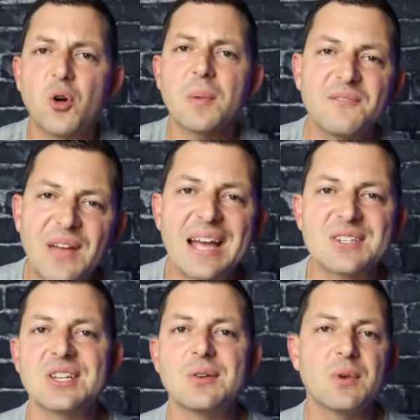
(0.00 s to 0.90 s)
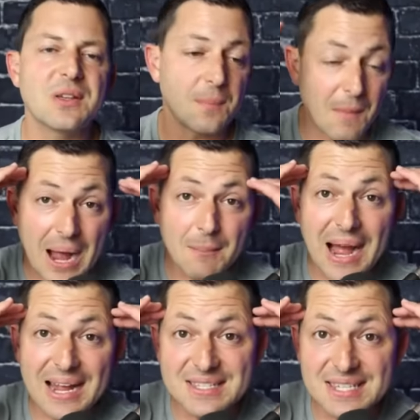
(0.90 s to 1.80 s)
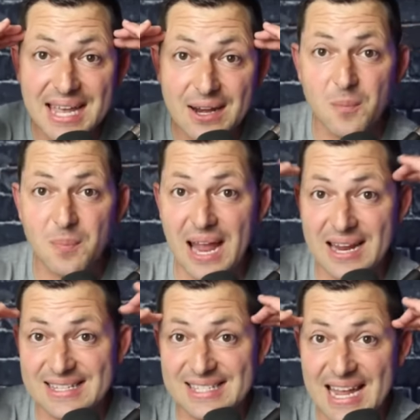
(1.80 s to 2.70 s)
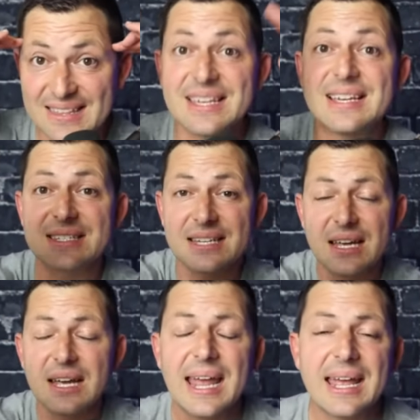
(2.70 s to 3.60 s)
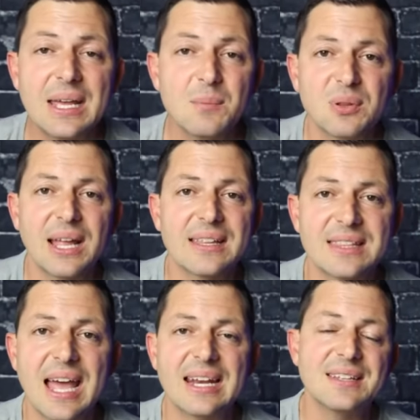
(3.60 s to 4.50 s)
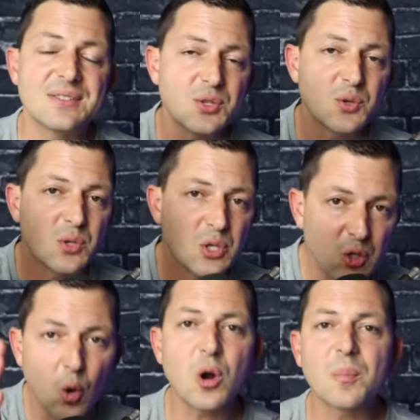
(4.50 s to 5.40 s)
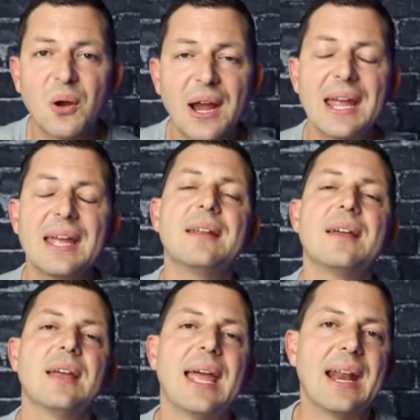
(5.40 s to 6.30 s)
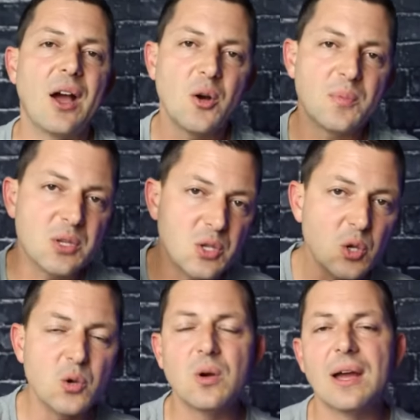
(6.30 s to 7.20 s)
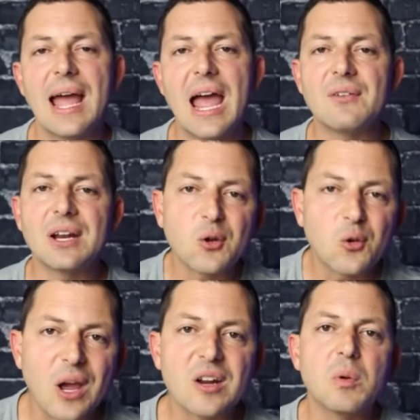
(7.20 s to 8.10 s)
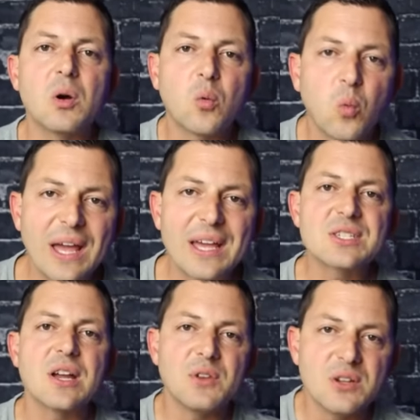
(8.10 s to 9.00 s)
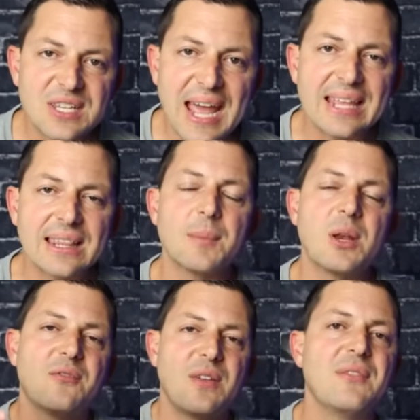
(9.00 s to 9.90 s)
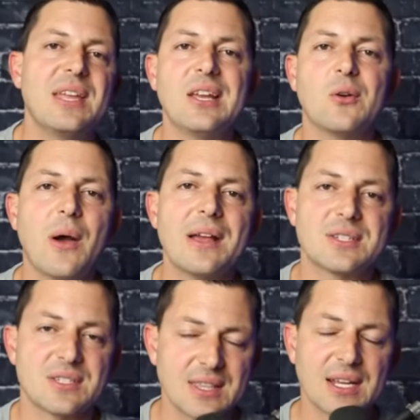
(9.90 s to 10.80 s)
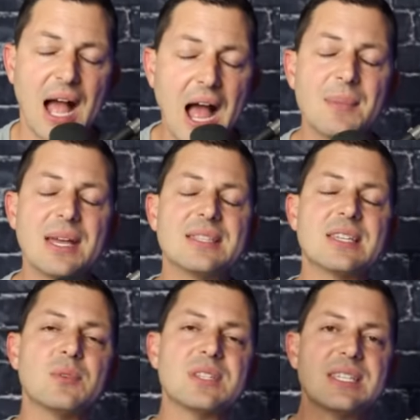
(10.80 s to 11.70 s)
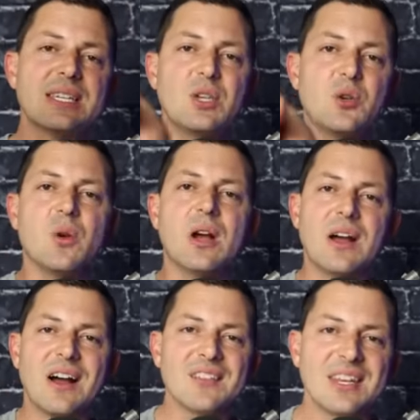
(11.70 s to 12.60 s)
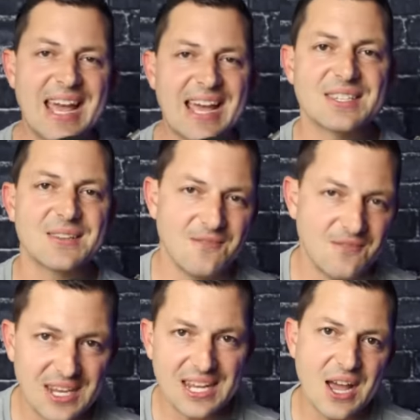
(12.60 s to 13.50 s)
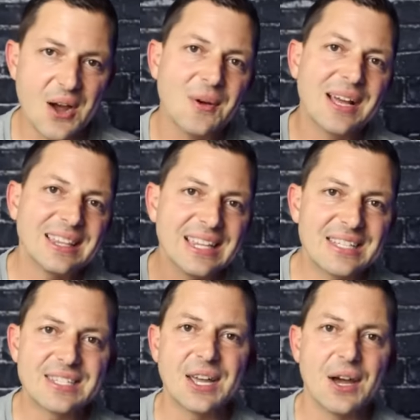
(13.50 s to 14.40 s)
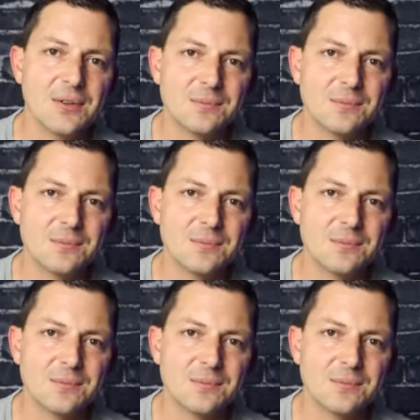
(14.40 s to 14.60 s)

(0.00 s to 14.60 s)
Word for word: or fashion with my mindset, hoping I can take this and implant that into your brain. And I hope you have an incredible rest of your day. Let me know if you have any questions in the comments, and we'll see you on the next video. Let's go.